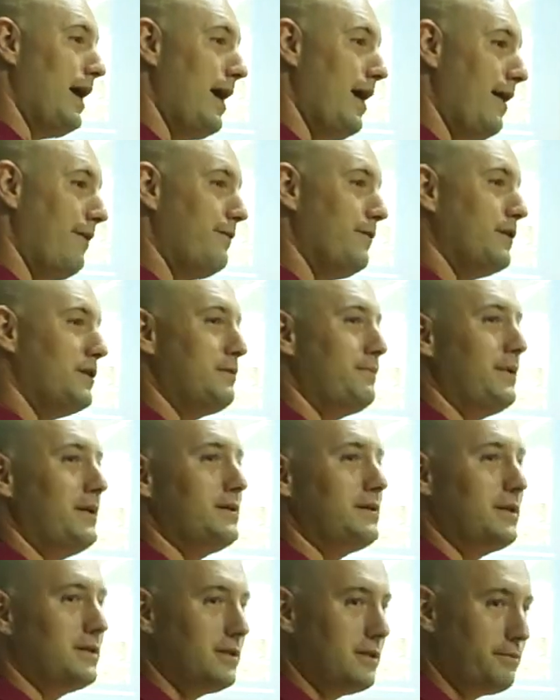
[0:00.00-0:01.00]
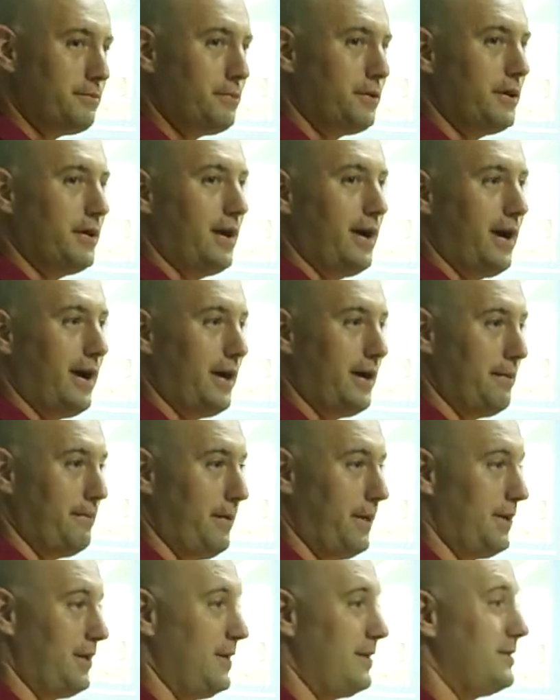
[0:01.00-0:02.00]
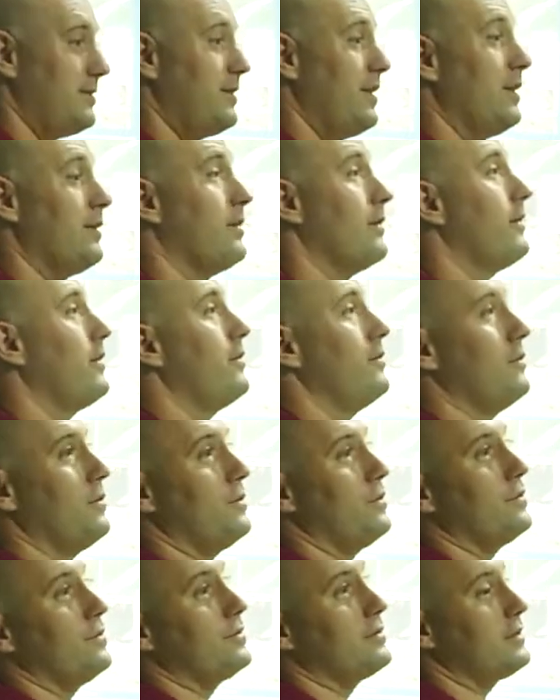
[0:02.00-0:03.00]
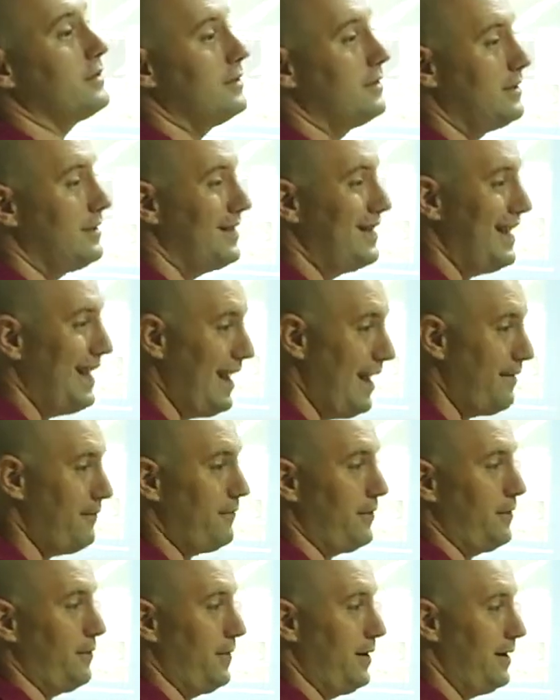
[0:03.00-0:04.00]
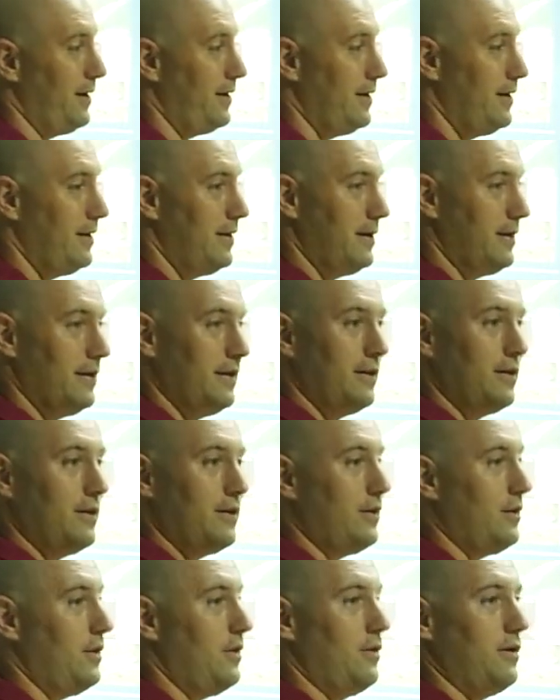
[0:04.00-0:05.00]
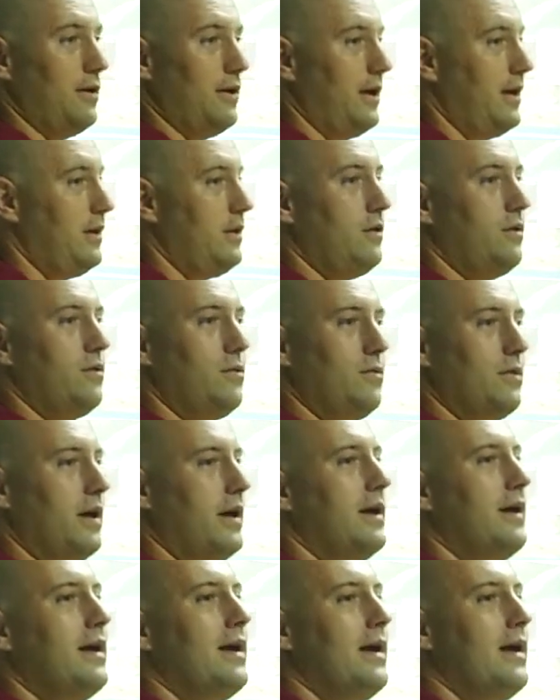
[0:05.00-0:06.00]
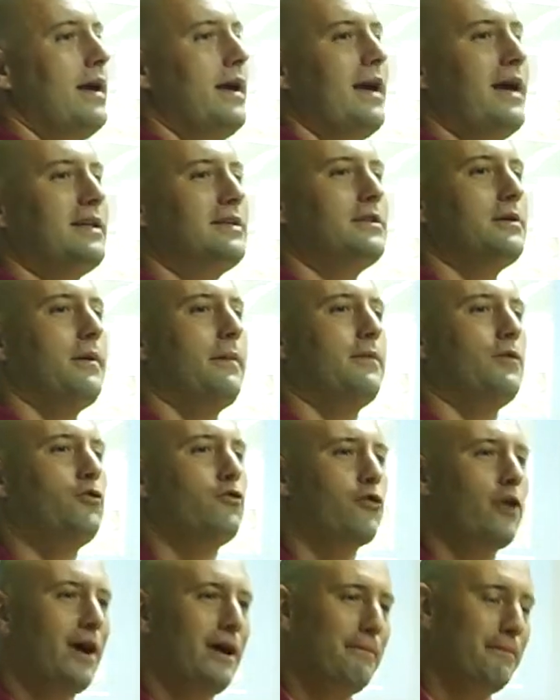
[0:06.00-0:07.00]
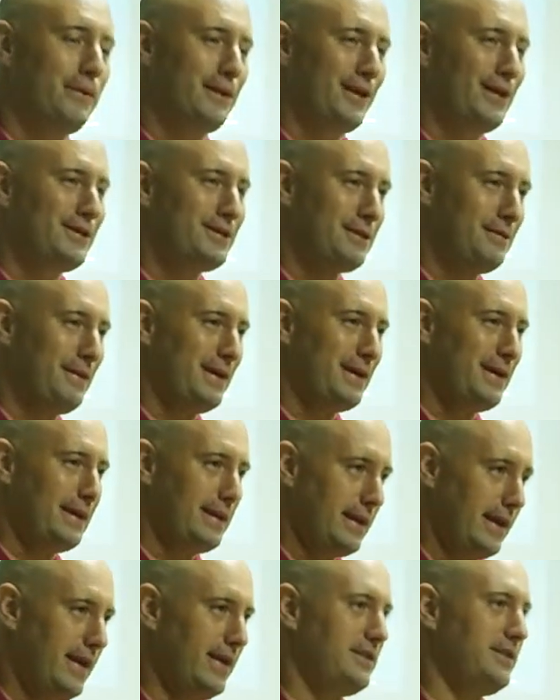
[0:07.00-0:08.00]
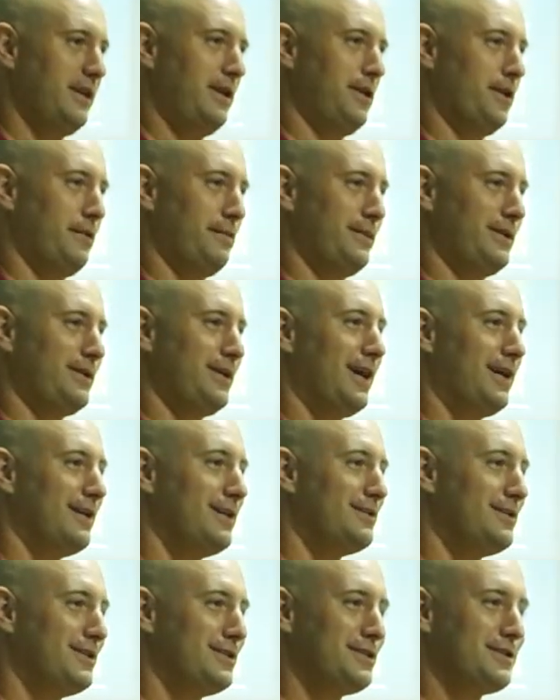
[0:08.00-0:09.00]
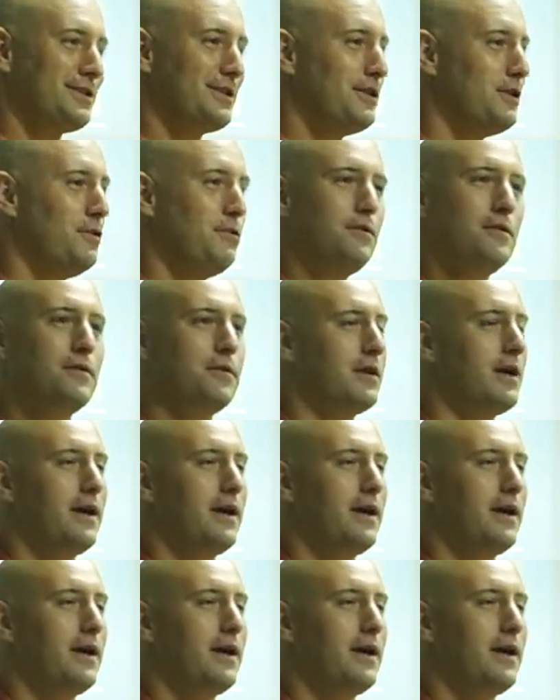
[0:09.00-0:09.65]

every species is pretty high in abundance. There are anoles everywhere you, you it's a great place to be a lazy herpetologist. You don't